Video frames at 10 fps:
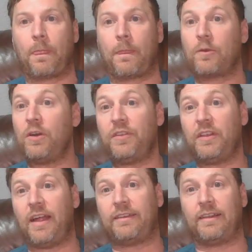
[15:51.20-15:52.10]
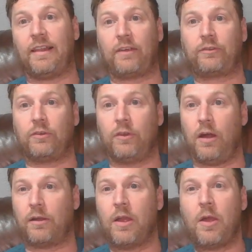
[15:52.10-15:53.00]
Good thing that didn't last too
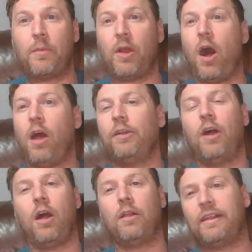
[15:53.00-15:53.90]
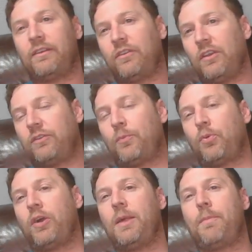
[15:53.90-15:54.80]
long. But all in all, it's it's a pretty